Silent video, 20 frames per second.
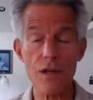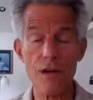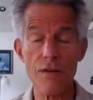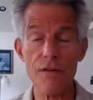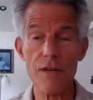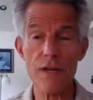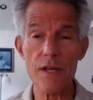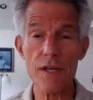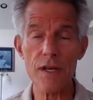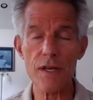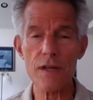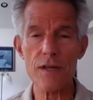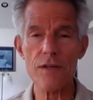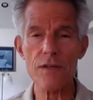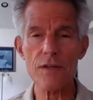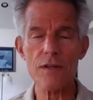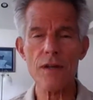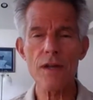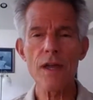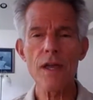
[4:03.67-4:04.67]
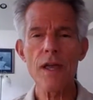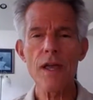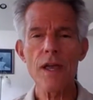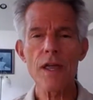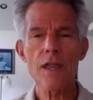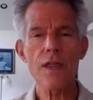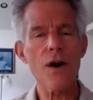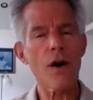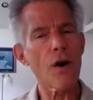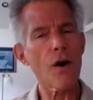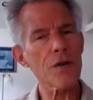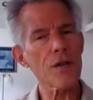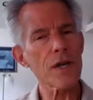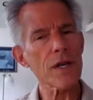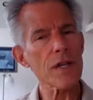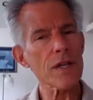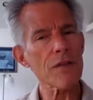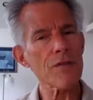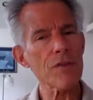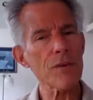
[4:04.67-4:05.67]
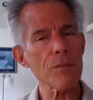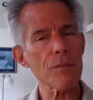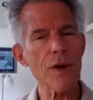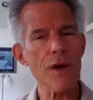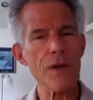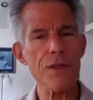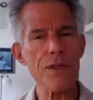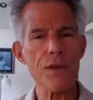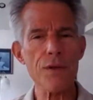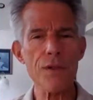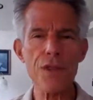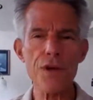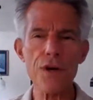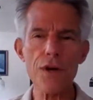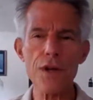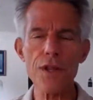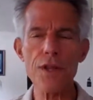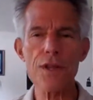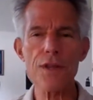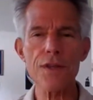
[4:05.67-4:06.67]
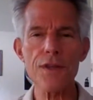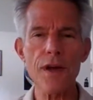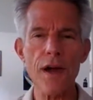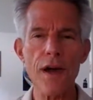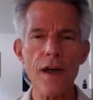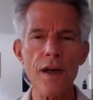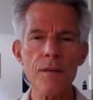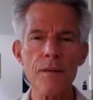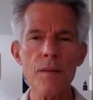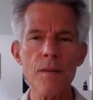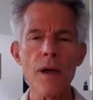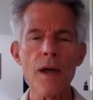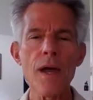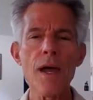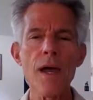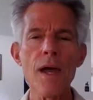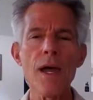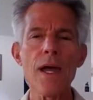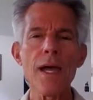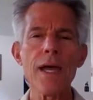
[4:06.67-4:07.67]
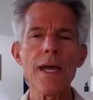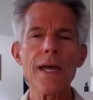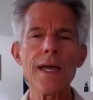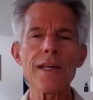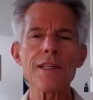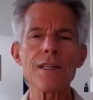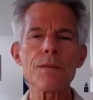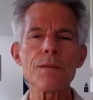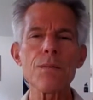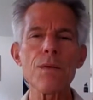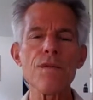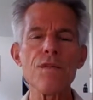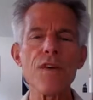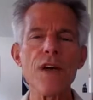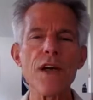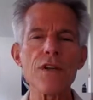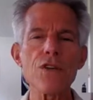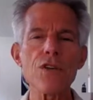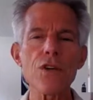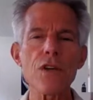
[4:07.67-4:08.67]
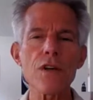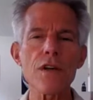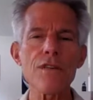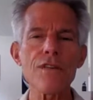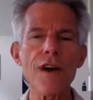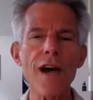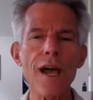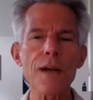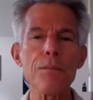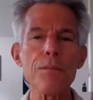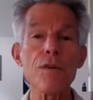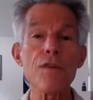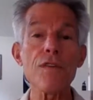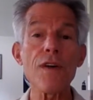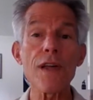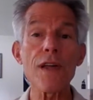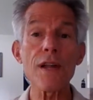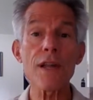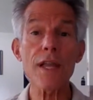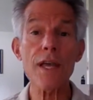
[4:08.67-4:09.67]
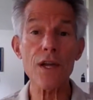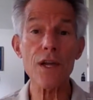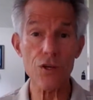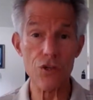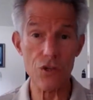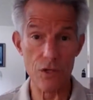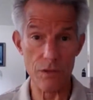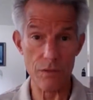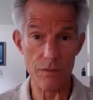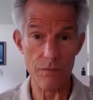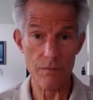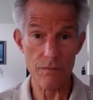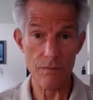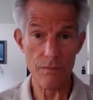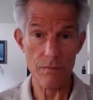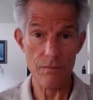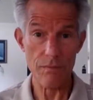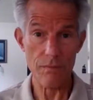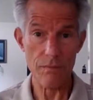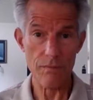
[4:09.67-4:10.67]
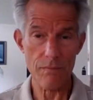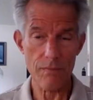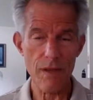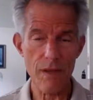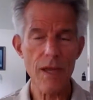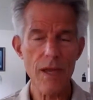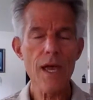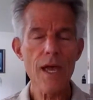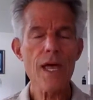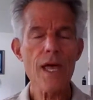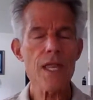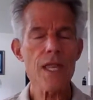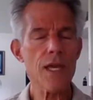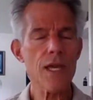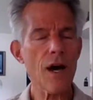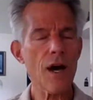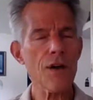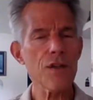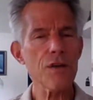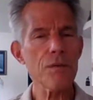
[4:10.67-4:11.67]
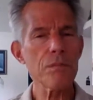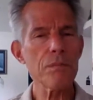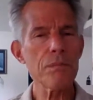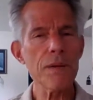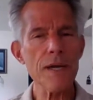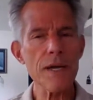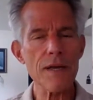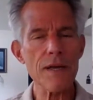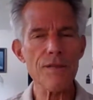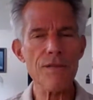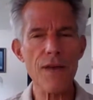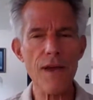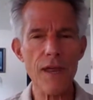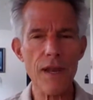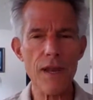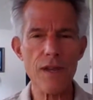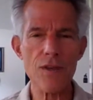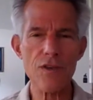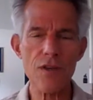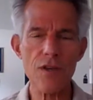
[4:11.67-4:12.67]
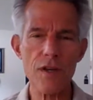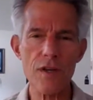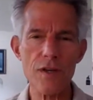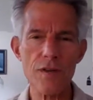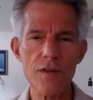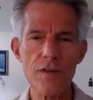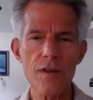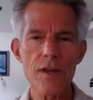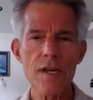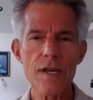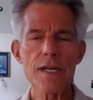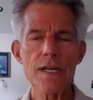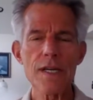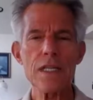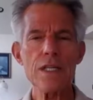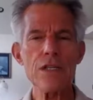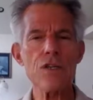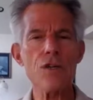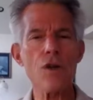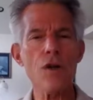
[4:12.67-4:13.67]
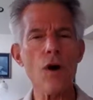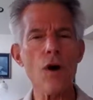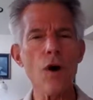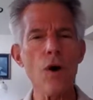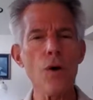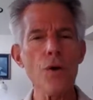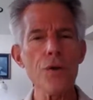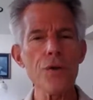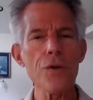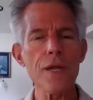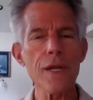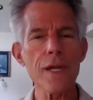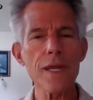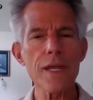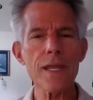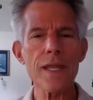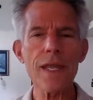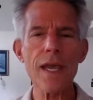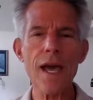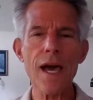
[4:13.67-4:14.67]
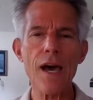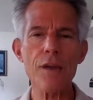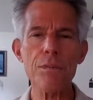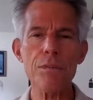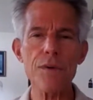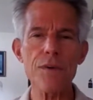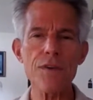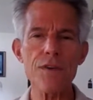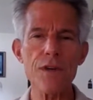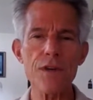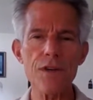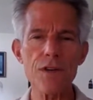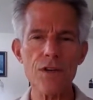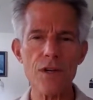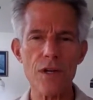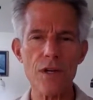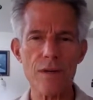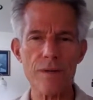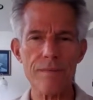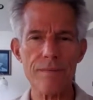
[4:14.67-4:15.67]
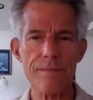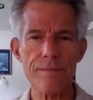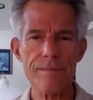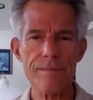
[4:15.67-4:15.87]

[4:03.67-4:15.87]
of it is the holding of the breath a third of the time is a prevention of hyperventilation. The other big advantage is since you're holding in the out position,